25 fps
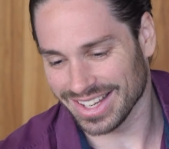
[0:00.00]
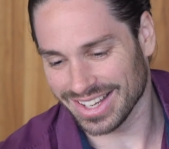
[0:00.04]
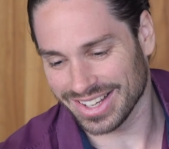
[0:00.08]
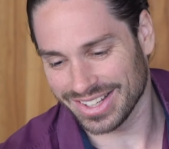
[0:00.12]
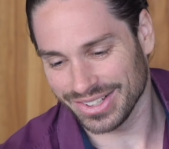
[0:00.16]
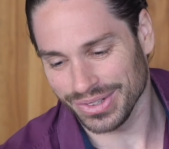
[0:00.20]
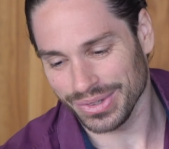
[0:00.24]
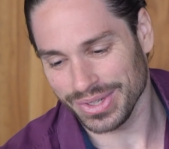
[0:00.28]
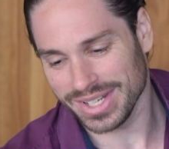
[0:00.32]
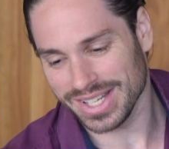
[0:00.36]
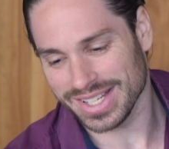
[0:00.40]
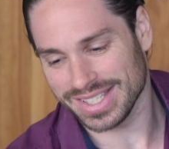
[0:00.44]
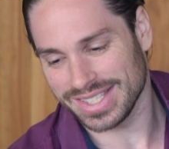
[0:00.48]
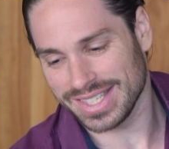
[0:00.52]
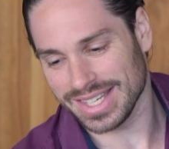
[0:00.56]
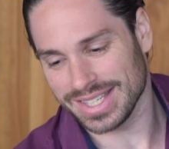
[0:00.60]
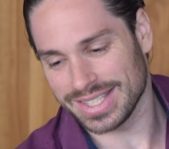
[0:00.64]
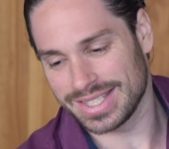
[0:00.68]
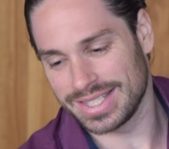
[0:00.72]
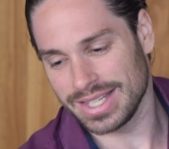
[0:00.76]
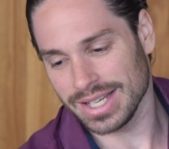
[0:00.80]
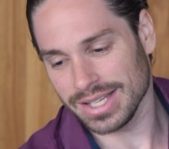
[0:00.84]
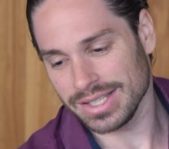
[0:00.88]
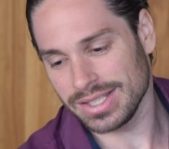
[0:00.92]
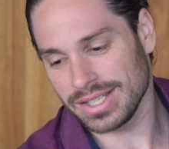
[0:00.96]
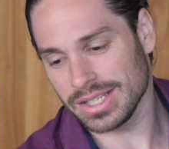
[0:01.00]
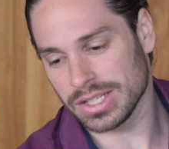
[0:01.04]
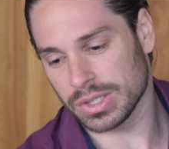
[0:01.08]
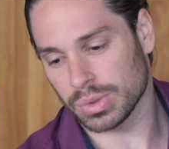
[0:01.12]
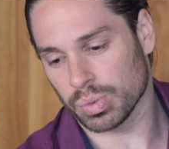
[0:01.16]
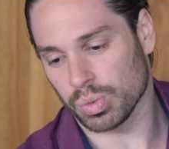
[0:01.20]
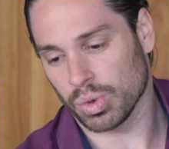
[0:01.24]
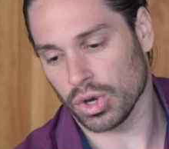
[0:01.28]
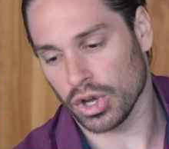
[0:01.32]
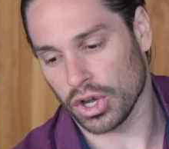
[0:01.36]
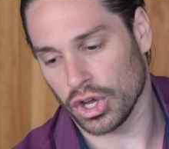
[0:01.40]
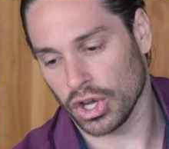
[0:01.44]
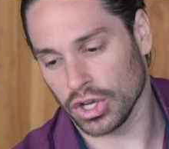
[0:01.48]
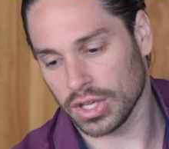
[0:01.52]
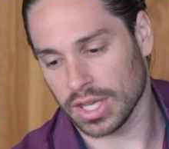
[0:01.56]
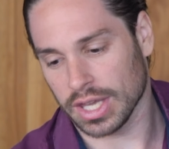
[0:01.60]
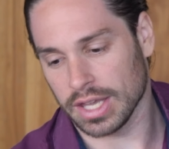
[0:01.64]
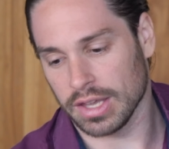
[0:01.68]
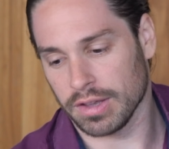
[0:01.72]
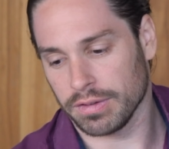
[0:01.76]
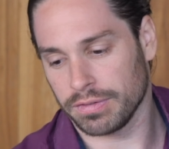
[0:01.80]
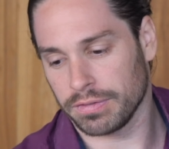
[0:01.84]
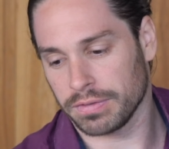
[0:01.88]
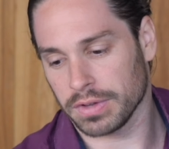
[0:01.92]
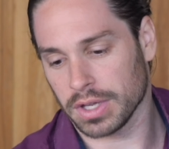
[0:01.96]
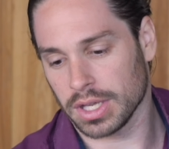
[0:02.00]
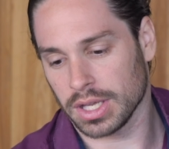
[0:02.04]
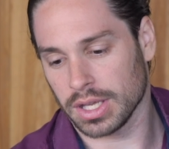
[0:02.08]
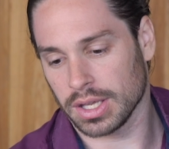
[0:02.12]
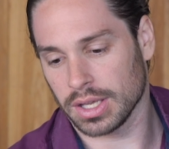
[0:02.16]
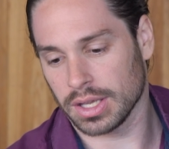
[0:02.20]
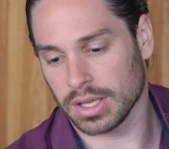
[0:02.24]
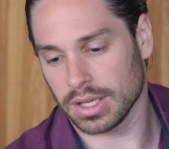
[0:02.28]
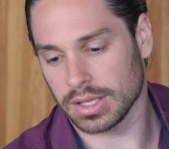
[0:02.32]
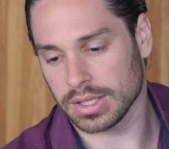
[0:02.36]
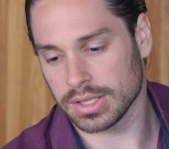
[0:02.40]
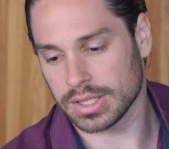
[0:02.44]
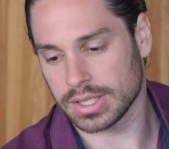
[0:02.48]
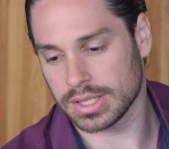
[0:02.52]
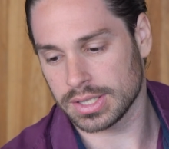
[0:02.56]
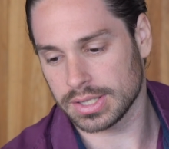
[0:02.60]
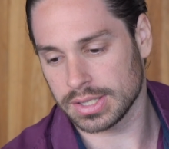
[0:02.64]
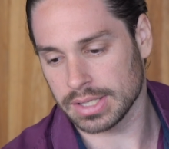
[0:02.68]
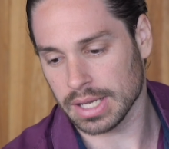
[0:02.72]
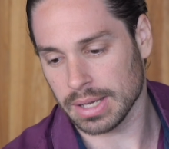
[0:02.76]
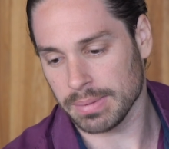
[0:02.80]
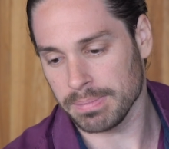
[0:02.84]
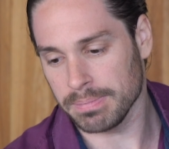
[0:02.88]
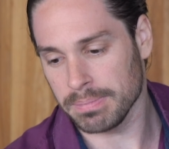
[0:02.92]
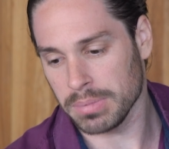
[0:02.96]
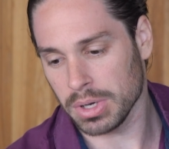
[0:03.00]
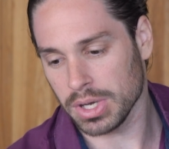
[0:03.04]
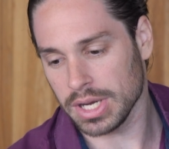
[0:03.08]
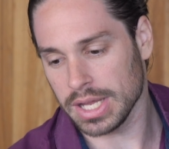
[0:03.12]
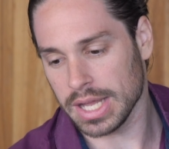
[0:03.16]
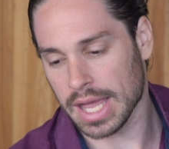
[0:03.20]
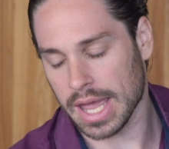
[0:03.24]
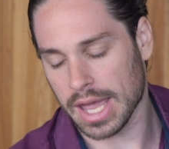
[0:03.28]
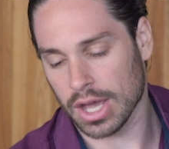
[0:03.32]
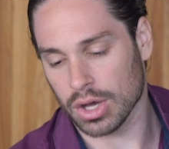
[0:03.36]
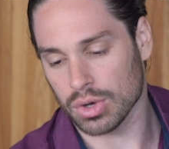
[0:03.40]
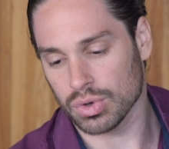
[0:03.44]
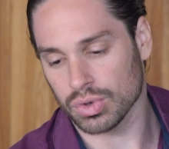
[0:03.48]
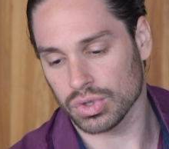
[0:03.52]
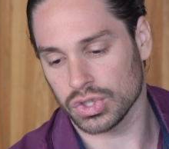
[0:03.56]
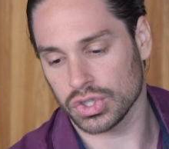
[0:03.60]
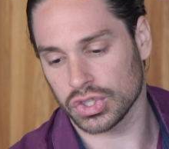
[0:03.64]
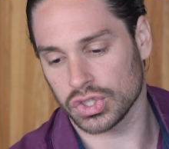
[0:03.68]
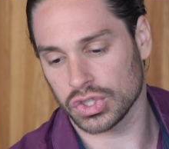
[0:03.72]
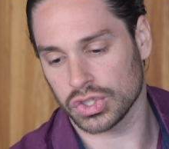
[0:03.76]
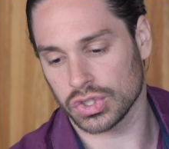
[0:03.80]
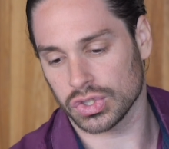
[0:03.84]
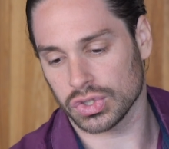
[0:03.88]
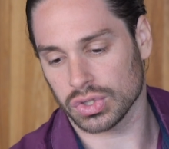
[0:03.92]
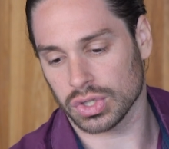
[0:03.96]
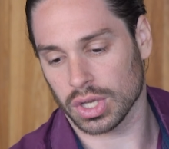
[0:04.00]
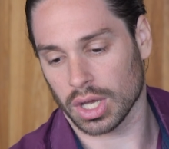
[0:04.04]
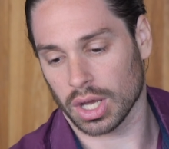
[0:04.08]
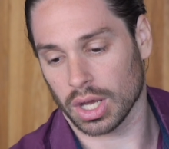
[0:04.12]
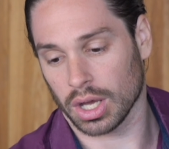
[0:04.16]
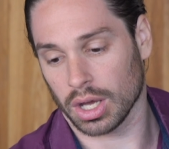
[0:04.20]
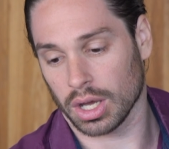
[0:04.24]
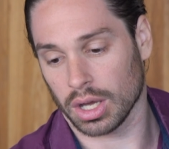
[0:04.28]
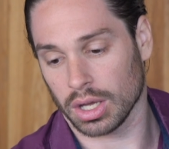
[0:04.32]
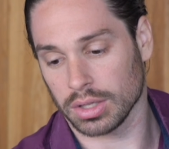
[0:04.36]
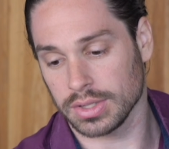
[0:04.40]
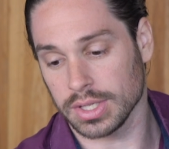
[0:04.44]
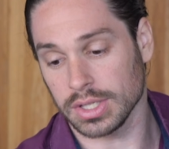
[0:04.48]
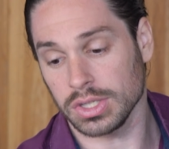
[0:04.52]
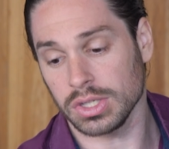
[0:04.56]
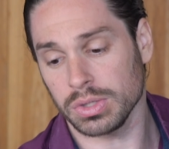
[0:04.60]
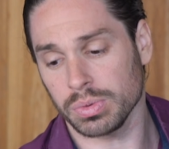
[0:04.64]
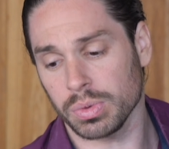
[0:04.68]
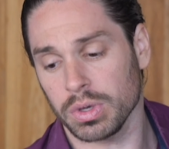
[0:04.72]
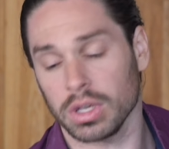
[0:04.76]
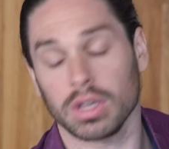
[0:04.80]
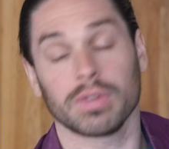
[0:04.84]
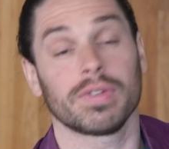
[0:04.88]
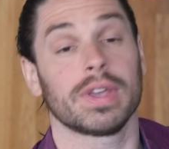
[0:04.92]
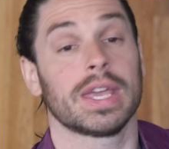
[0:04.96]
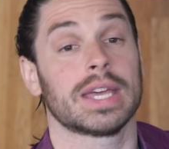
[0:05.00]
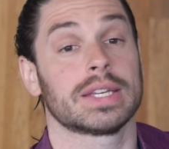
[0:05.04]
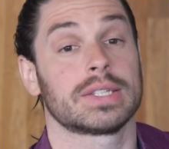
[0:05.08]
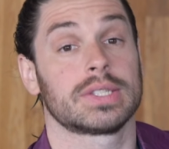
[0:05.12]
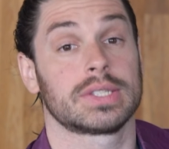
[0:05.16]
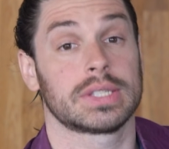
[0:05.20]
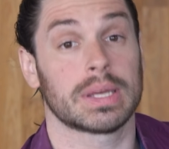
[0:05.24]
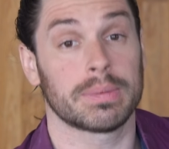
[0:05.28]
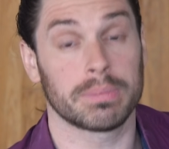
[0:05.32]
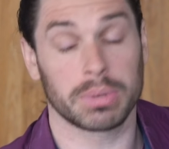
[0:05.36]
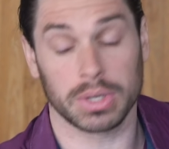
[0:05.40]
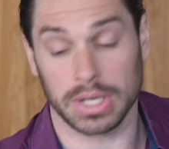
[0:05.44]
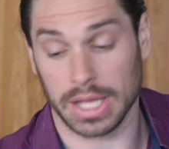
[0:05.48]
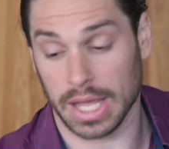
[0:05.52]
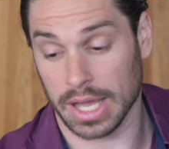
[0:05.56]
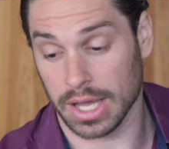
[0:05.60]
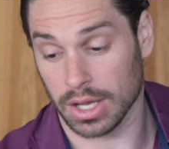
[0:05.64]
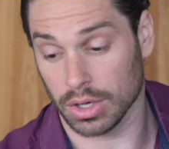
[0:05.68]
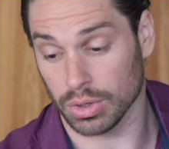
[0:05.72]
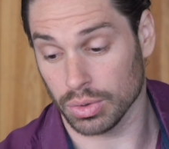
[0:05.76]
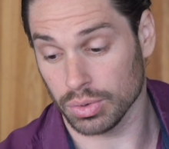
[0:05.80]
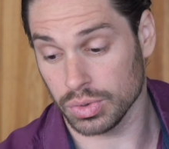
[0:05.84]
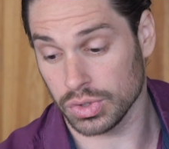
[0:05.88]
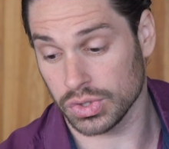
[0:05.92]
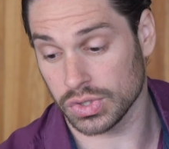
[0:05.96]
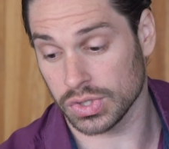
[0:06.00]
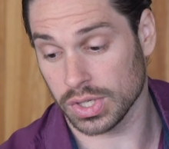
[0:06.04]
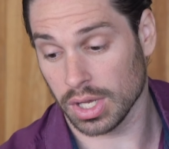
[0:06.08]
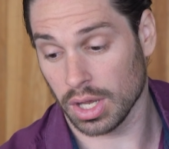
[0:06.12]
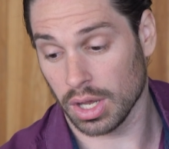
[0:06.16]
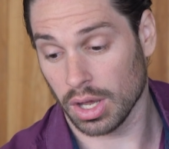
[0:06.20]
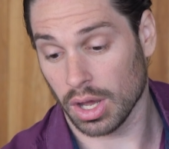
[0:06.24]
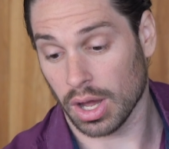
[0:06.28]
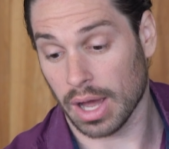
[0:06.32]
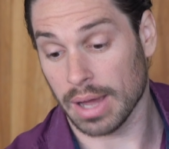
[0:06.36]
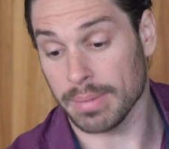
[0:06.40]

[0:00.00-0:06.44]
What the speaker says: Claudia says, does this work if somebody else, does this work if he has somebody else?